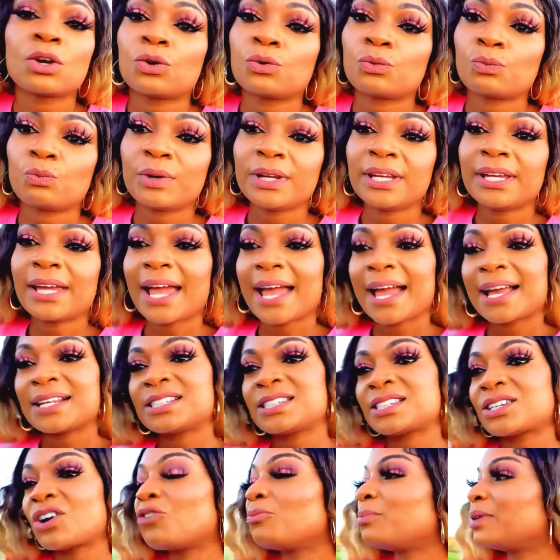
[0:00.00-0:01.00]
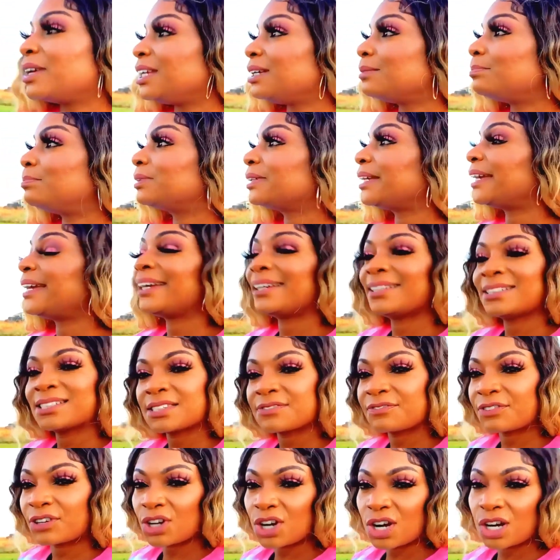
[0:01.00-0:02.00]
We had so many
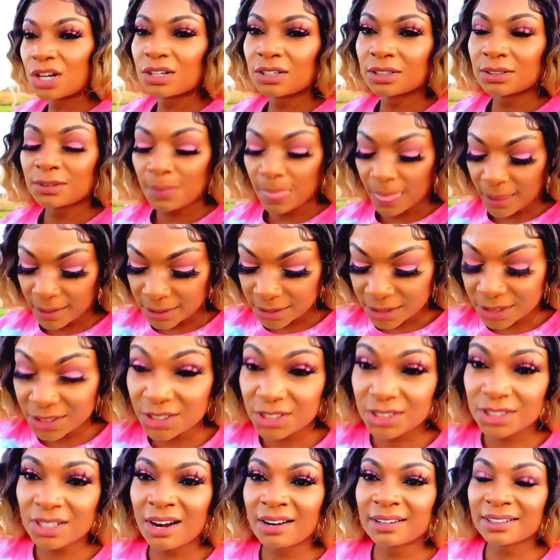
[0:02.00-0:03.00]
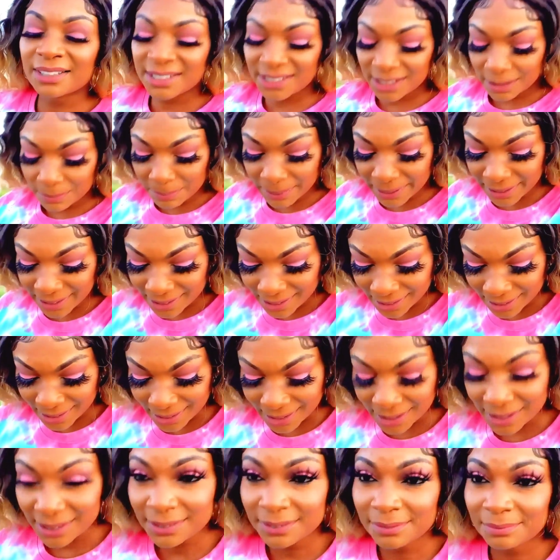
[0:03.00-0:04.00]
plans for her to start this
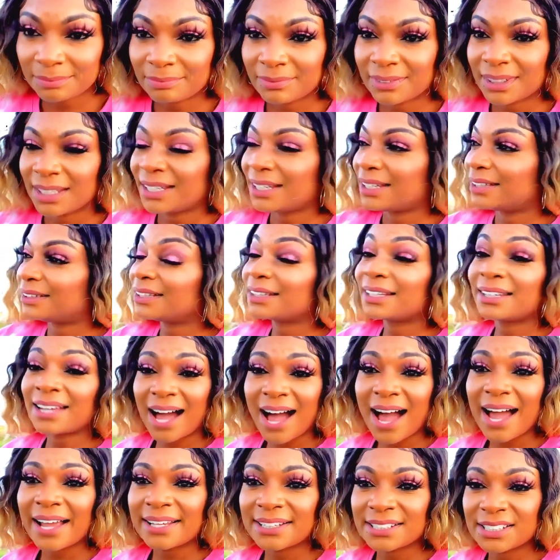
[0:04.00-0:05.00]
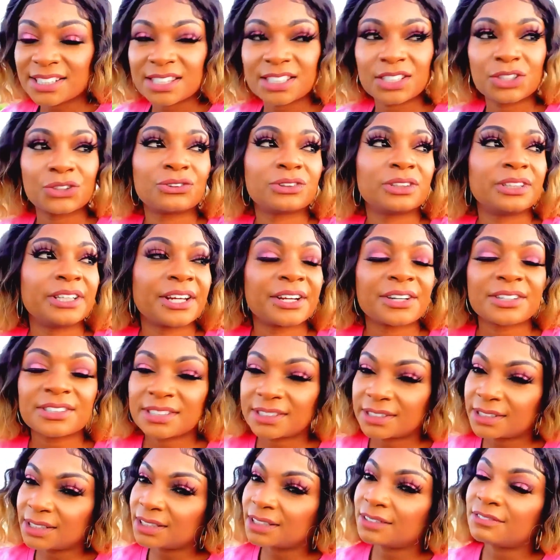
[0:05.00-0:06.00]
business. The guy is still there,
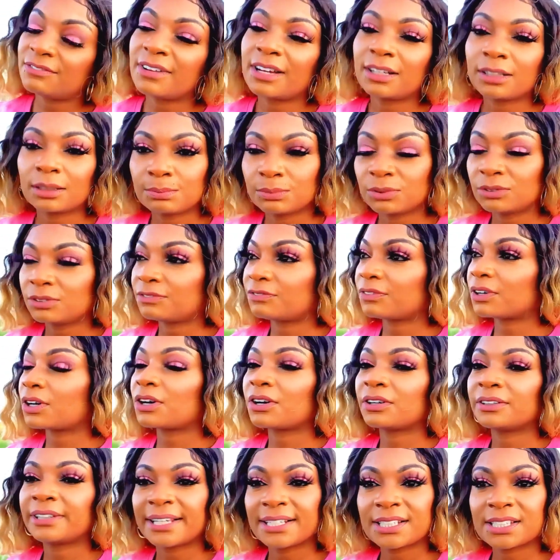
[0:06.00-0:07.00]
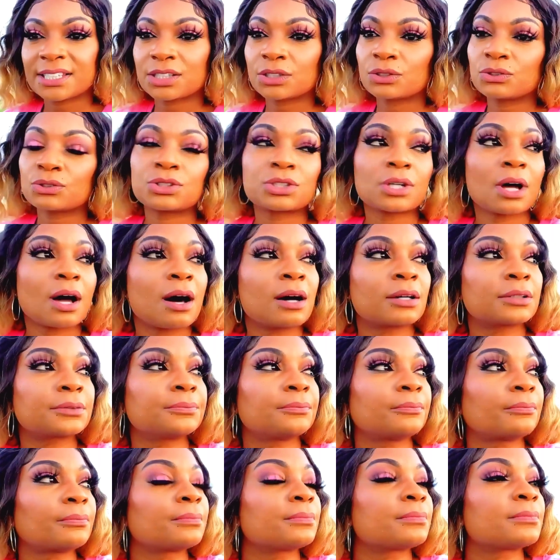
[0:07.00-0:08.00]
still available for her. They still talk
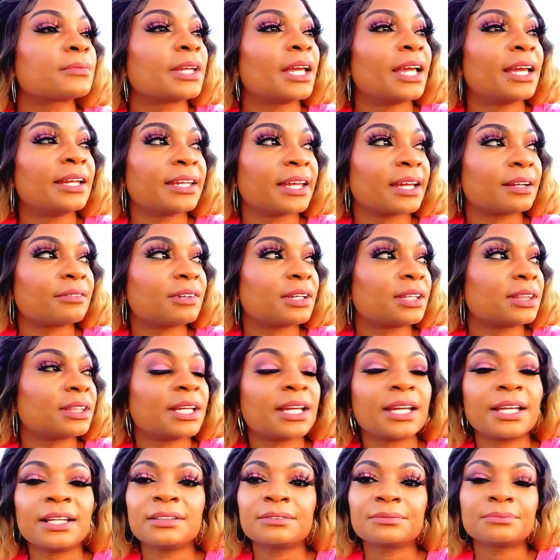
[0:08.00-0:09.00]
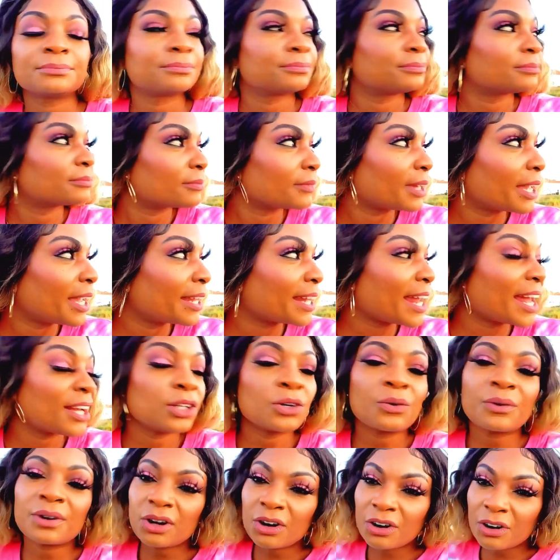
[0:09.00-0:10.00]
and everything. And I
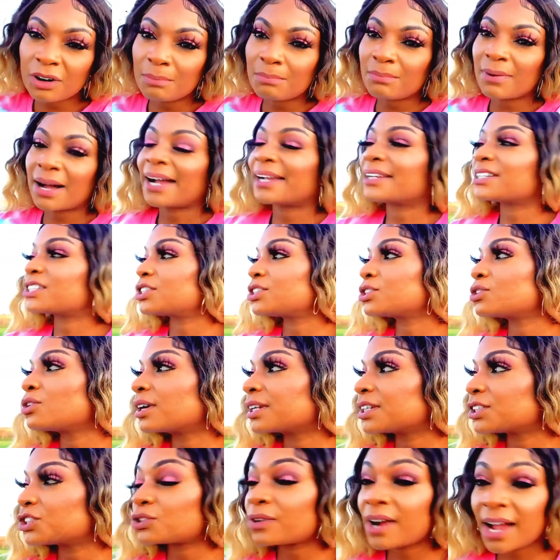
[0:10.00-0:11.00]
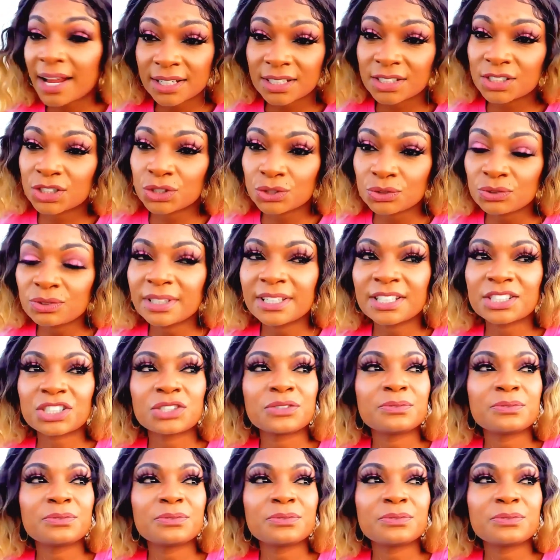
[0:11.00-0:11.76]
know in her mind she's going to try to do this.